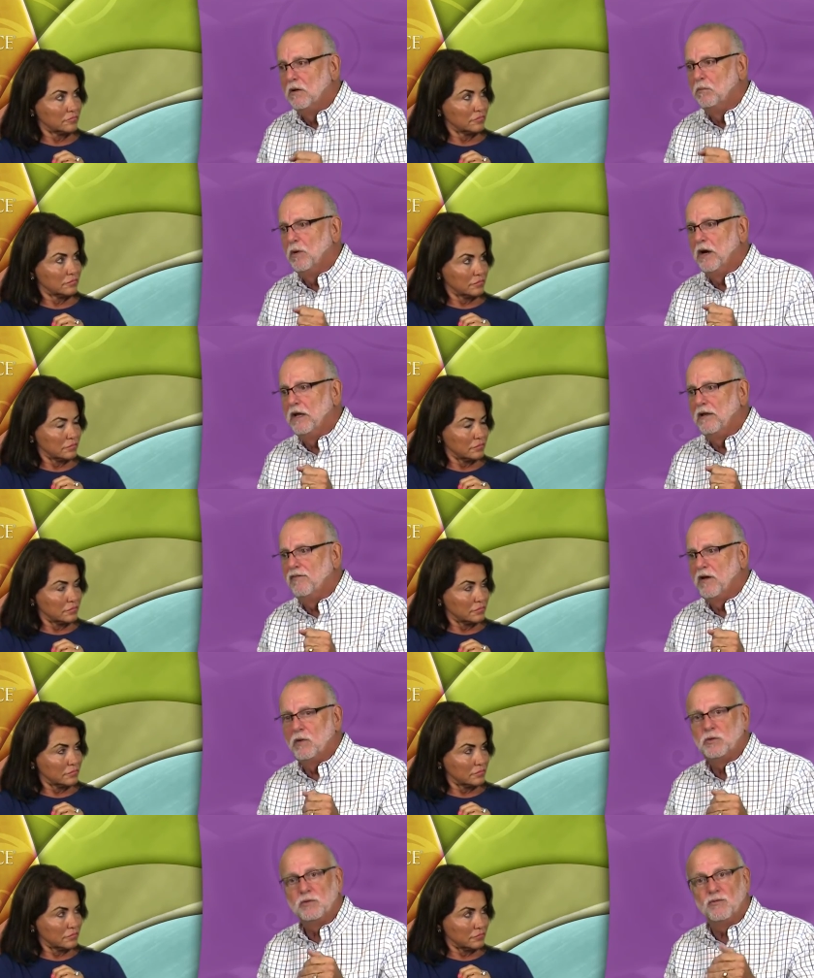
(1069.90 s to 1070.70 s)
Speaker 1: But if
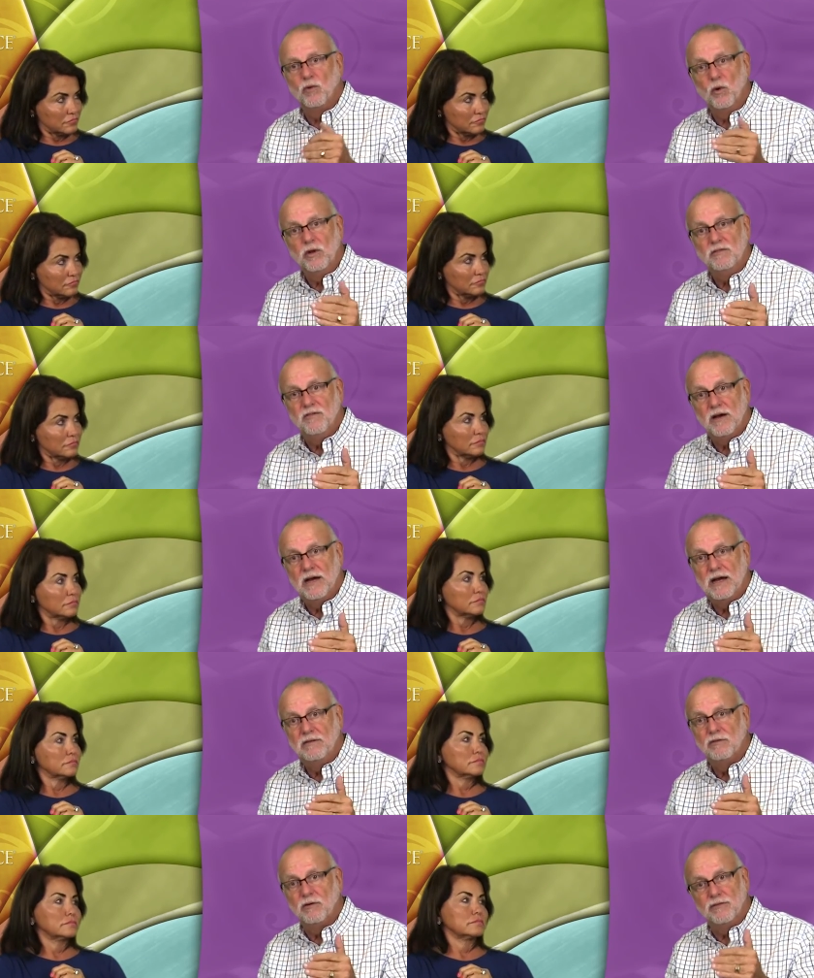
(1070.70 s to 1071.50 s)
I was
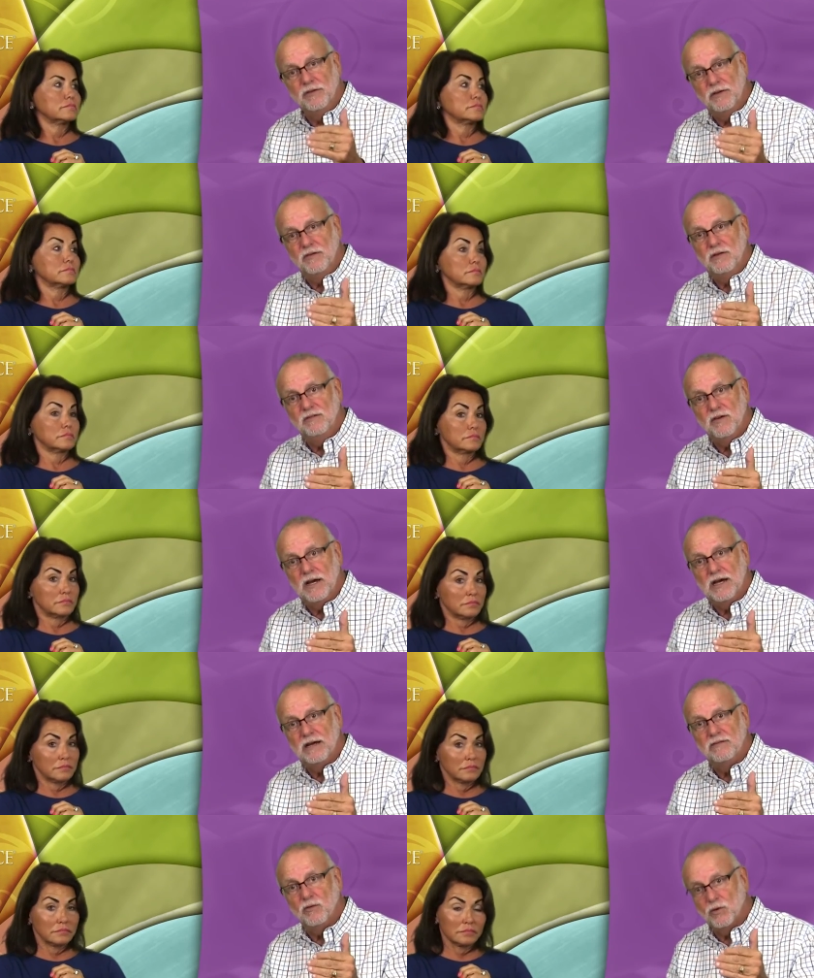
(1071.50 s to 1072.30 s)
45 or
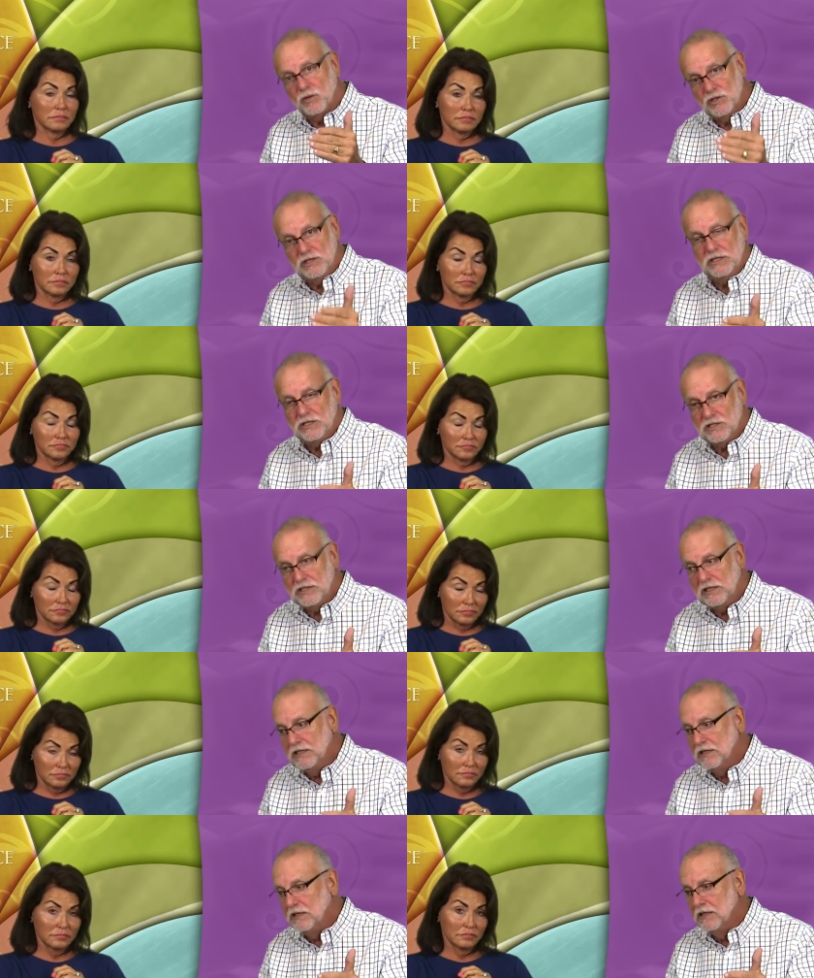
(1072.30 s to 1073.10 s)
55 mm-hmm. or
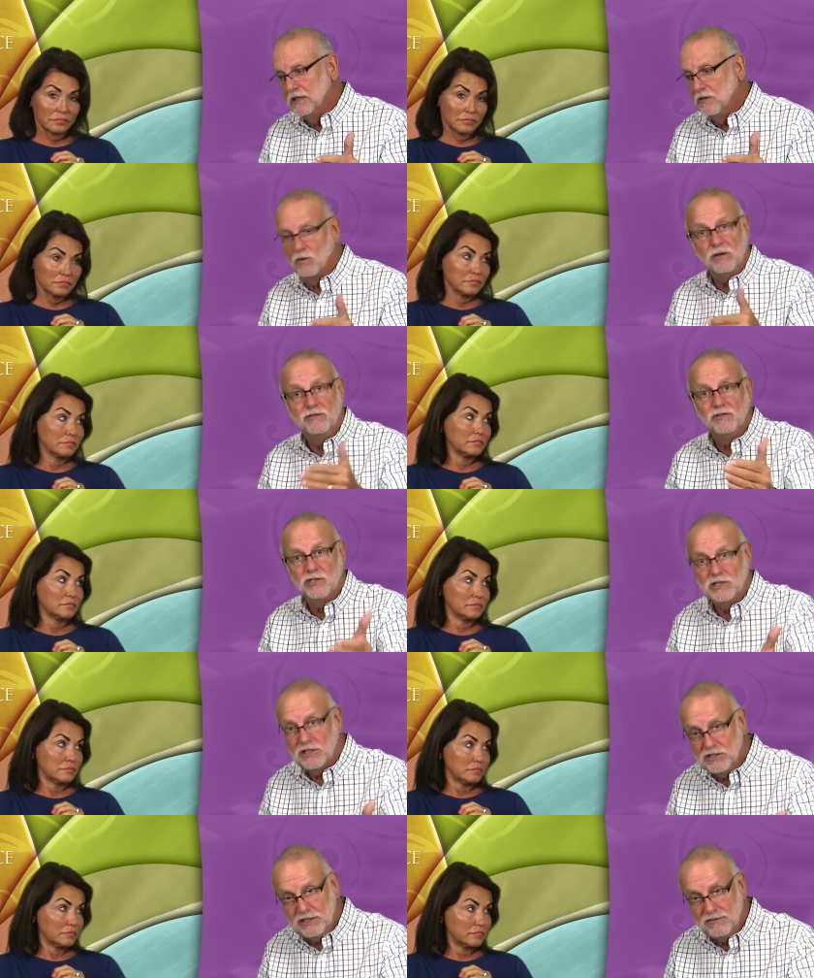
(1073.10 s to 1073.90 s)
60 or even
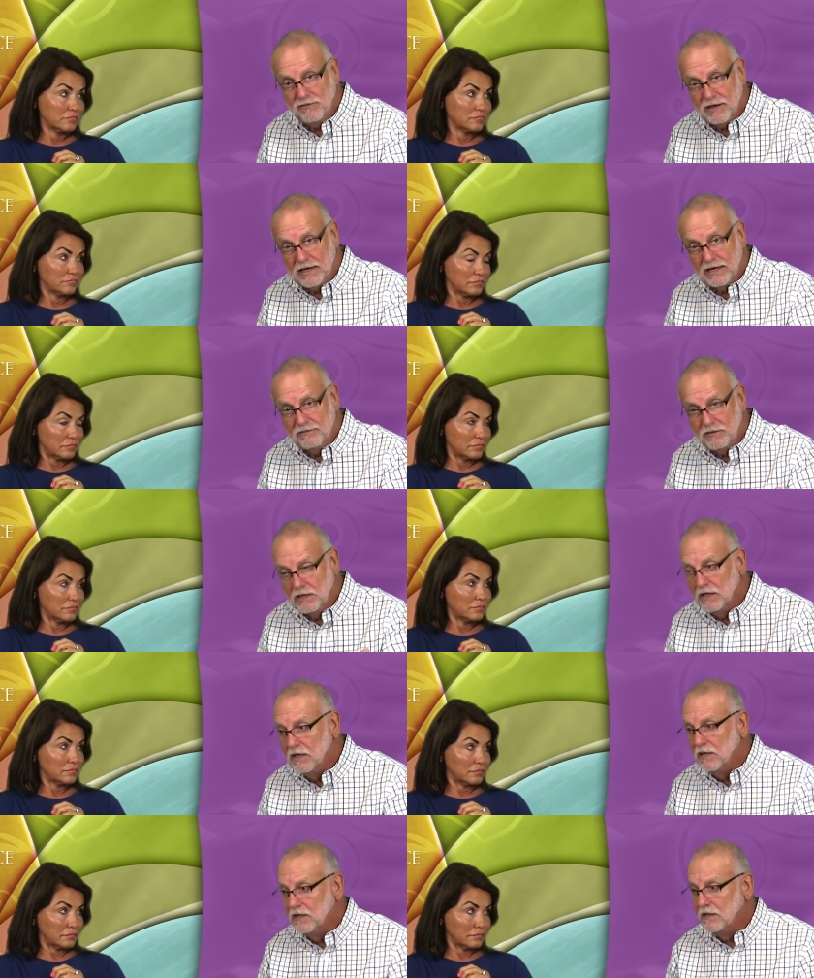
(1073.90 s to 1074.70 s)
65,
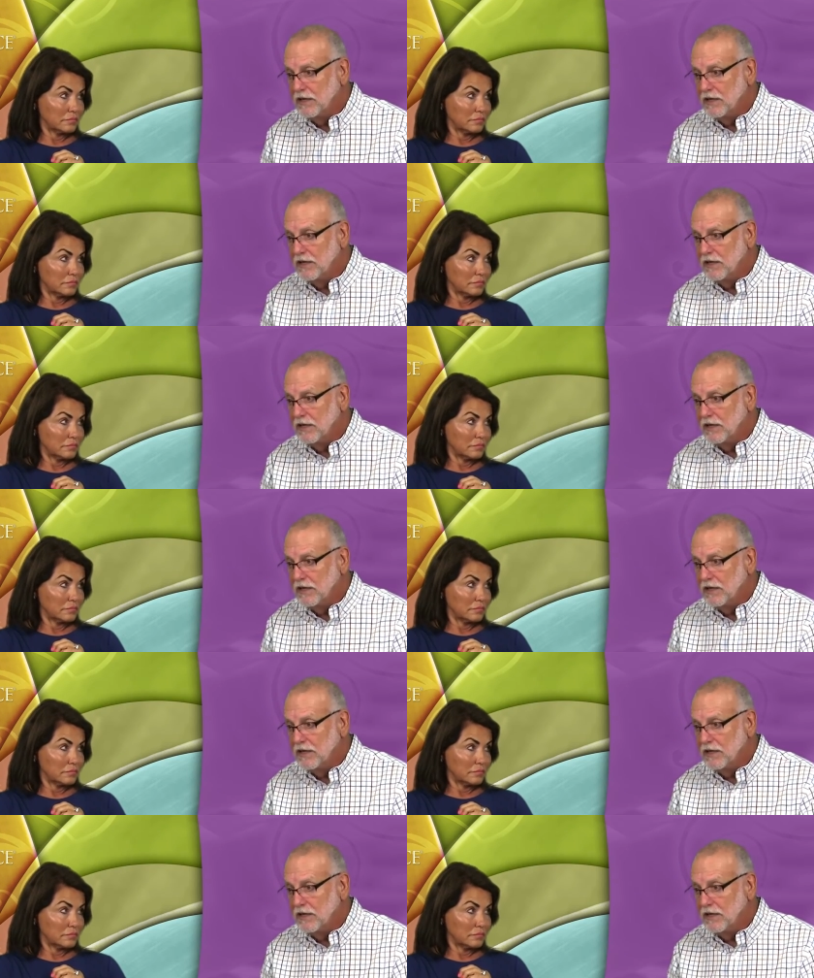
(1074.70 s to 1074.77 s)
mm-hmm.